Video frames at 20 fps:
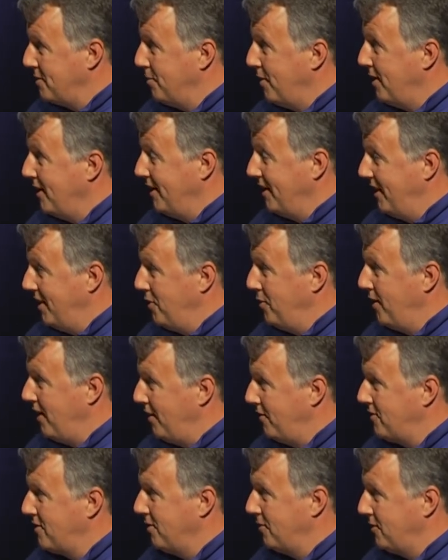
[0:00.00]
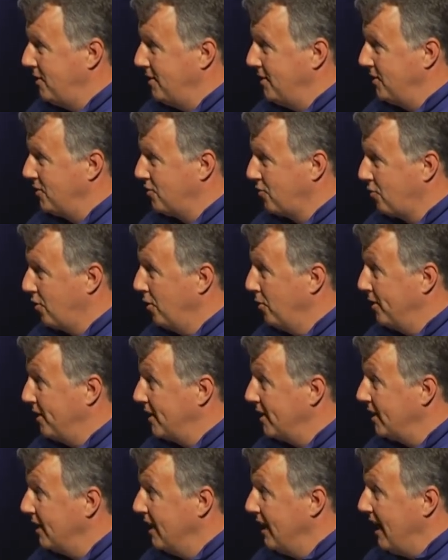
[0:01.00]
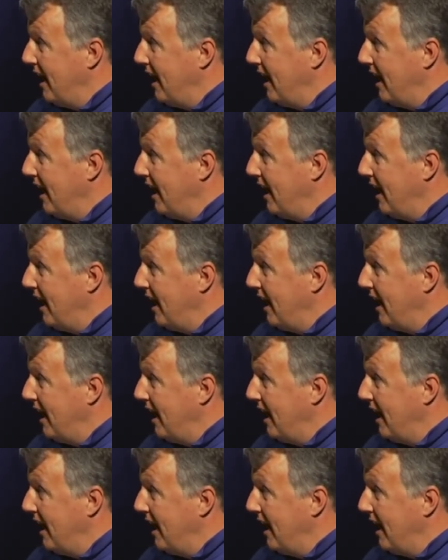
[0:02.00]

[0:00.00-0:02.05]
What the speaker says: money and you have something that's growing.